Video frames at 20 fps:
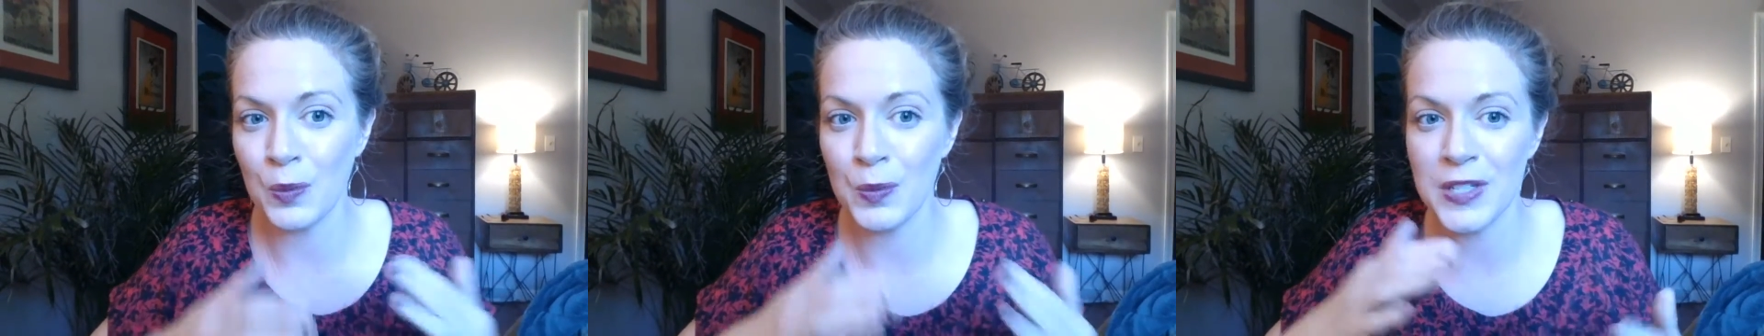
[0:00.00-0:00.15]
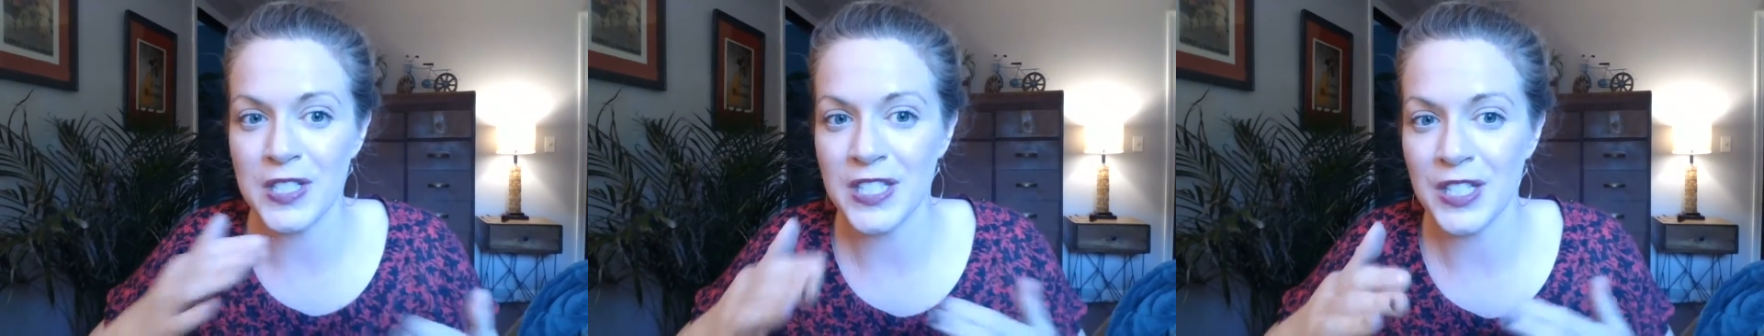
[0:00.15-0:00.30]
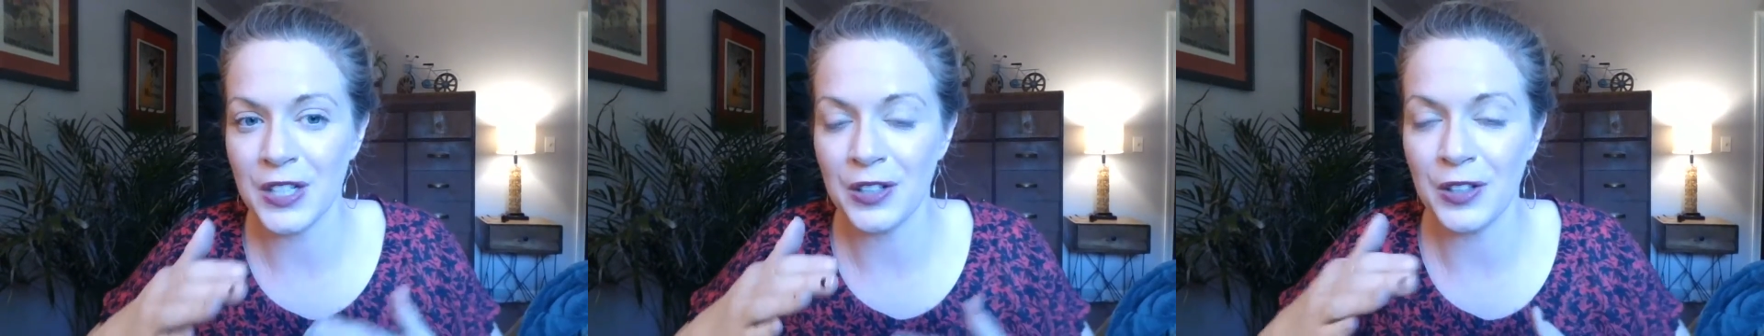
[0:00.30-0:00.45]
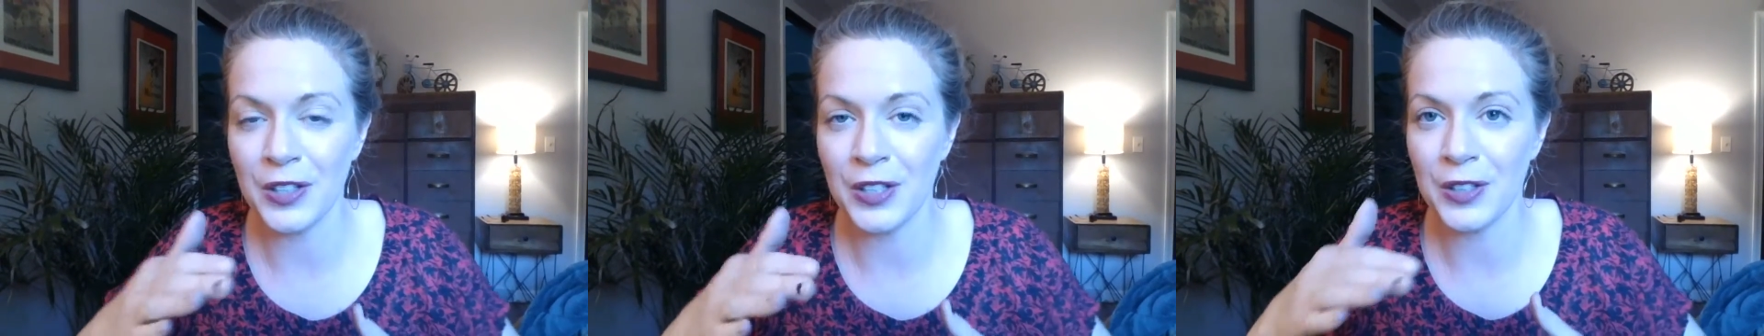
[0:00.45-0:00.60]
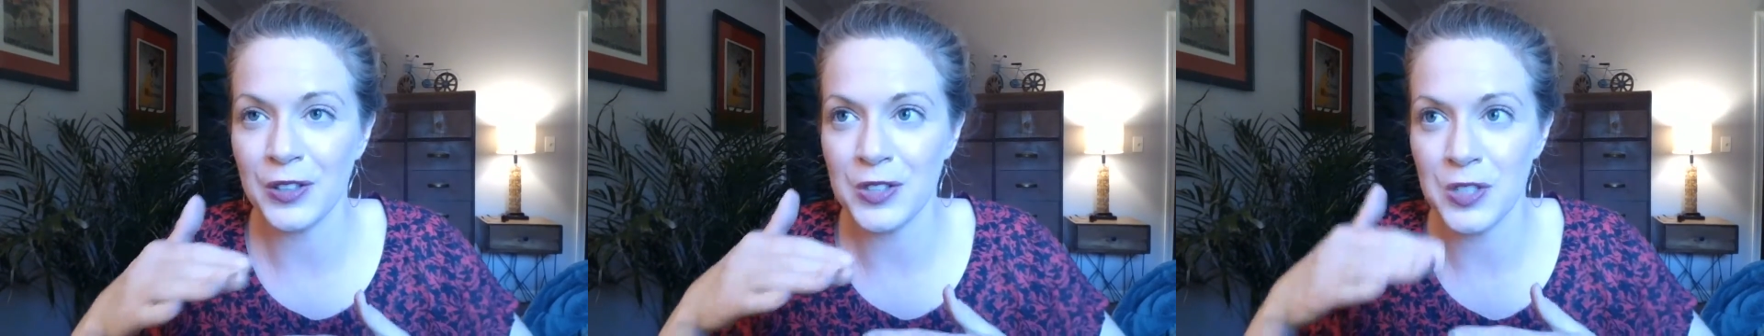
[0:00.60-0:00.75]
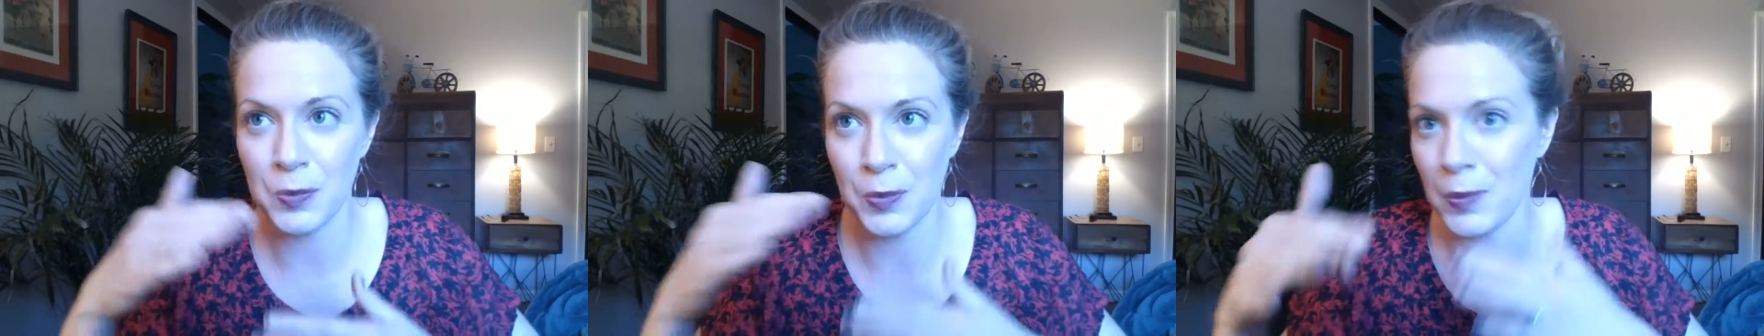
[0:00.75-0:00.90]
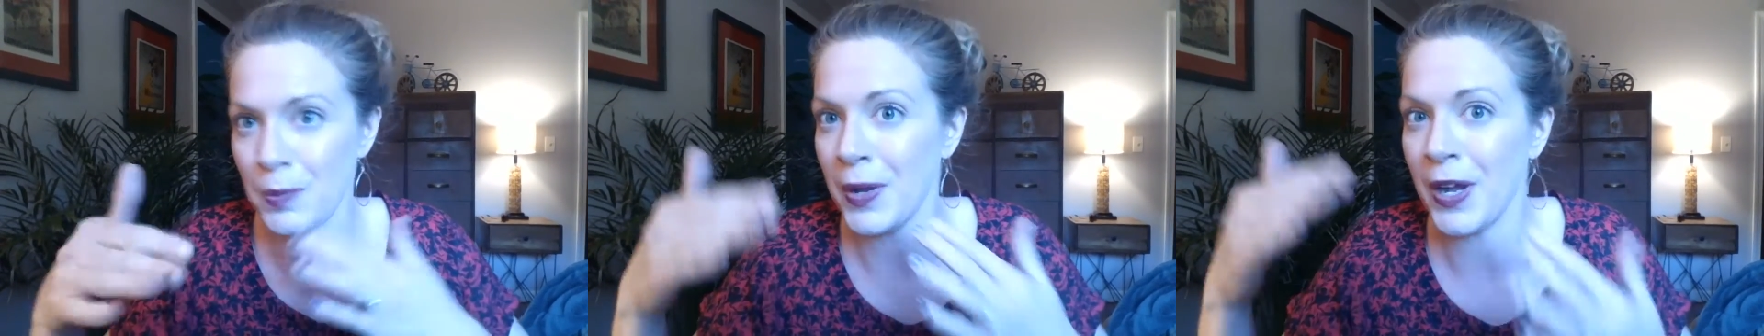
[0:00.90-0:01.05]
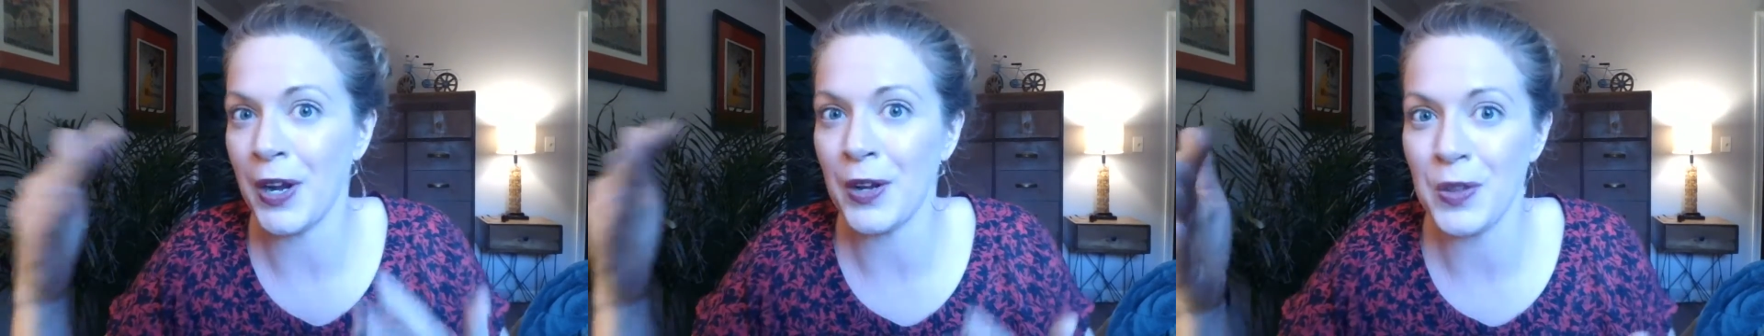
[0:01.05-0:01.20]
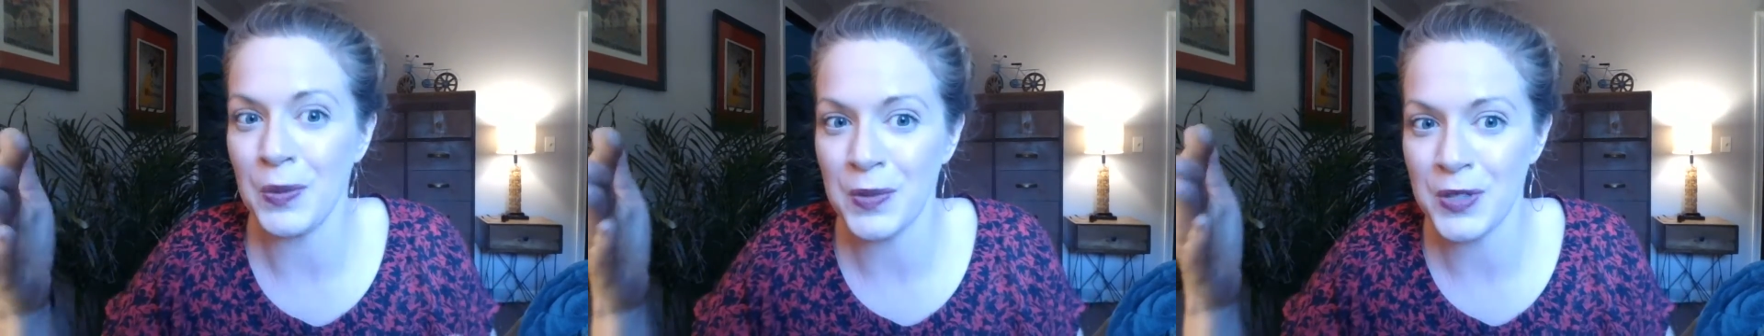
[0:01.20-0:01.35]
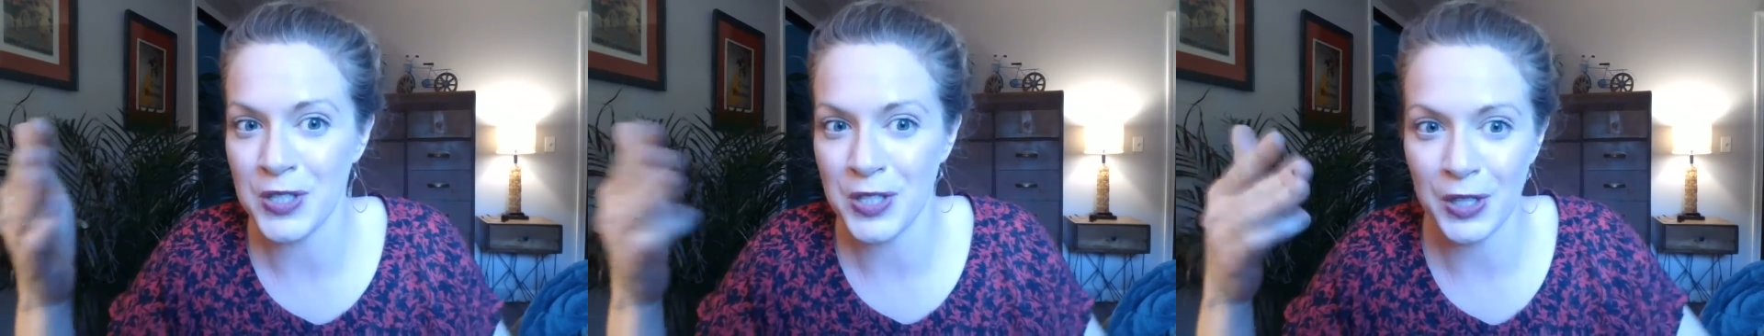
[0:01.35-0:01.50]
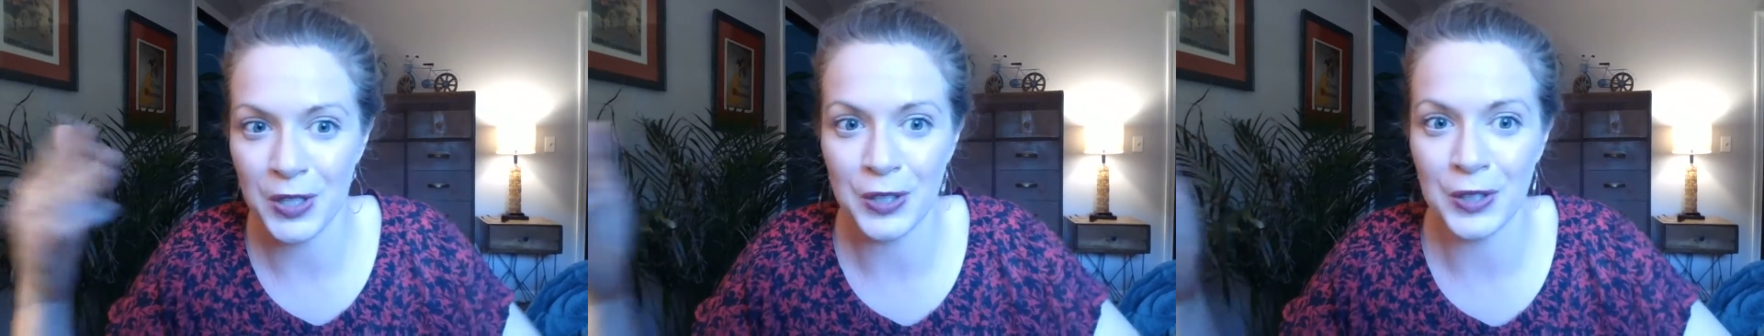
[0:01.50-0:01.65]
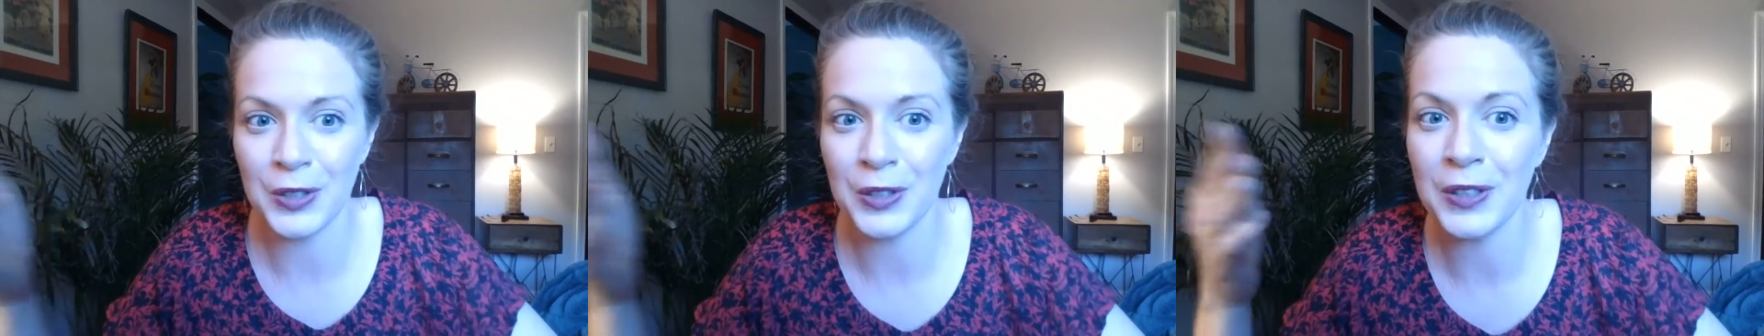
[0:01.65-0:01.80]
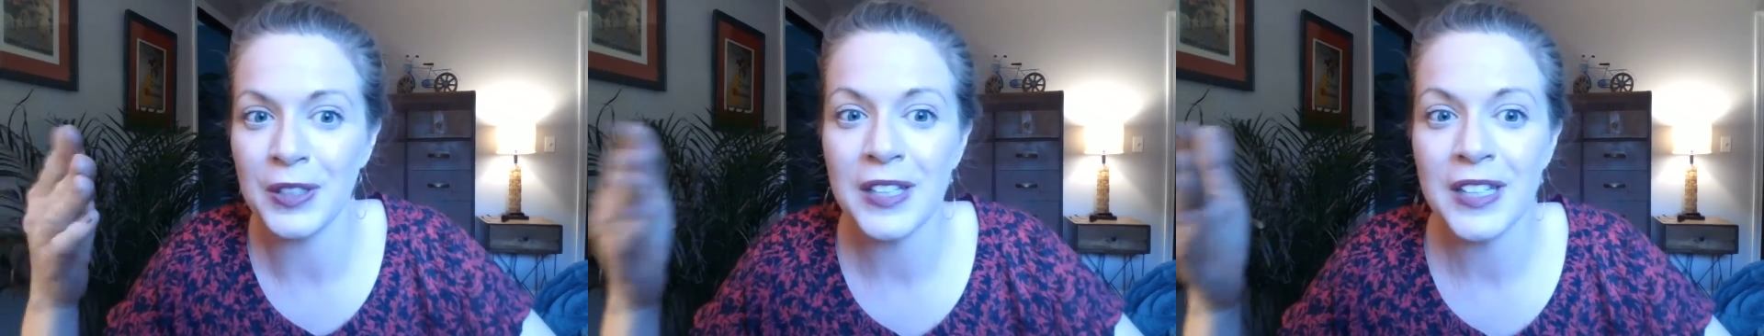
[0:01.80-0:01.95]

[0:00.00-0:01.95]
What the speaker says: material to prepare the material